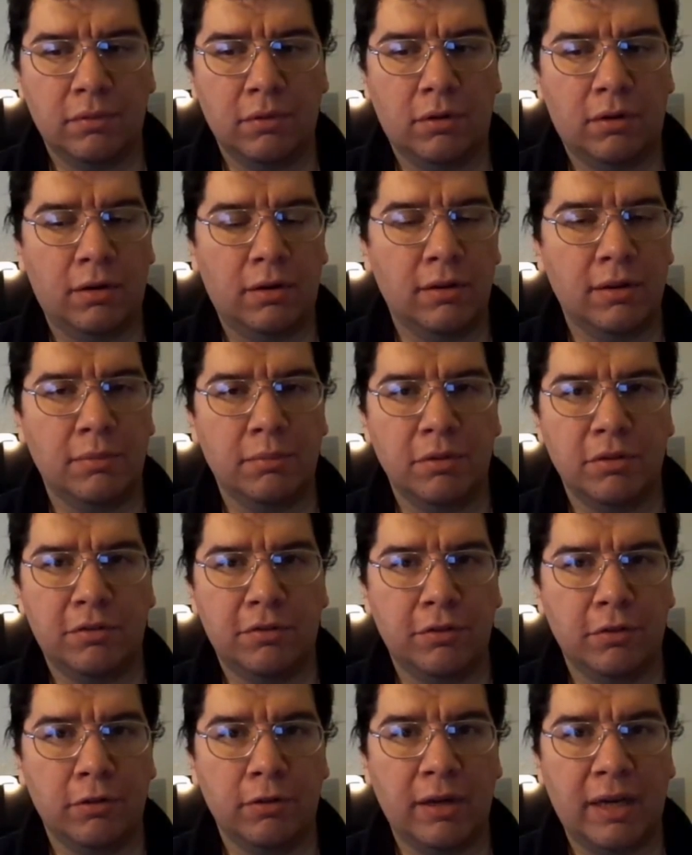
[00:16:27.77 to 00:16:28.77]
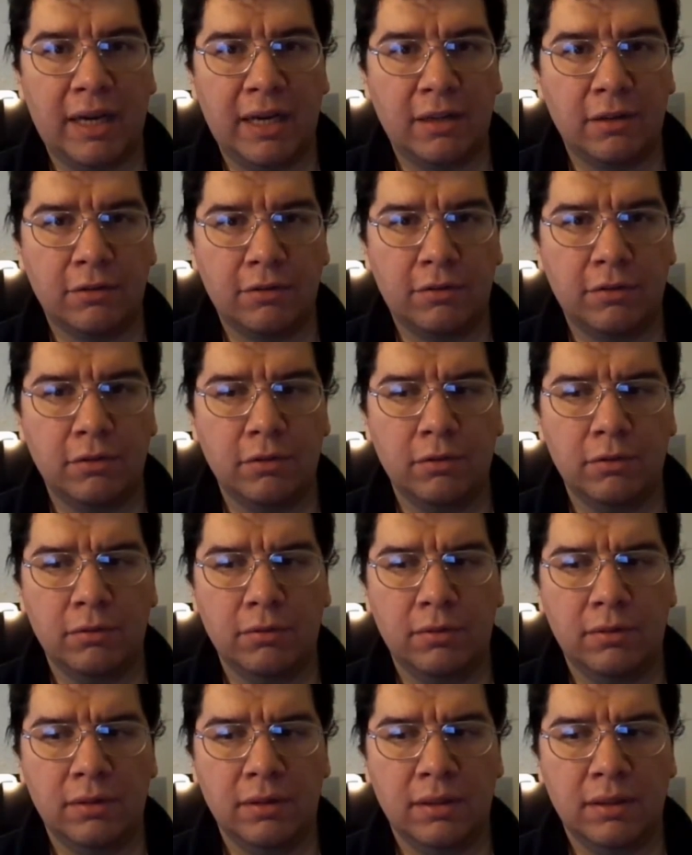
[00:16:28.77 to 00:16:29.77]
for all the mature
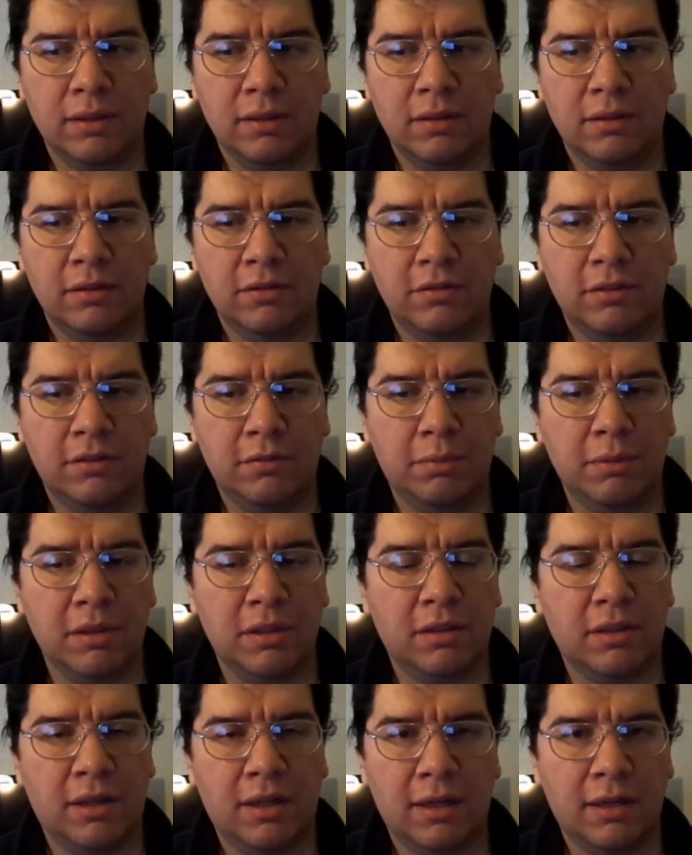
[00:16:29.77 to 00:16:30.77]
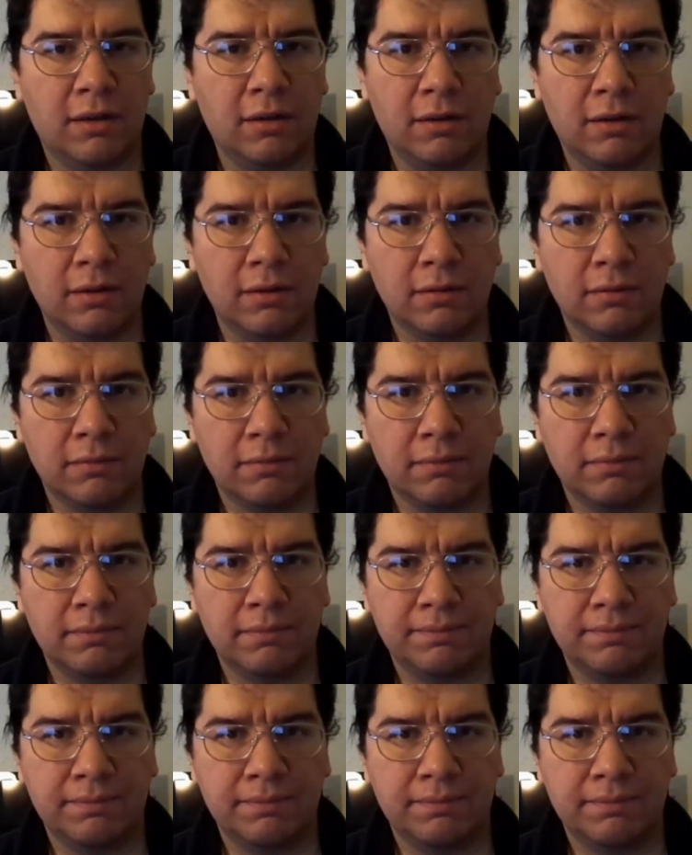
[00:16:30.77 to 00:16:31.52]
attitude she's been caught on.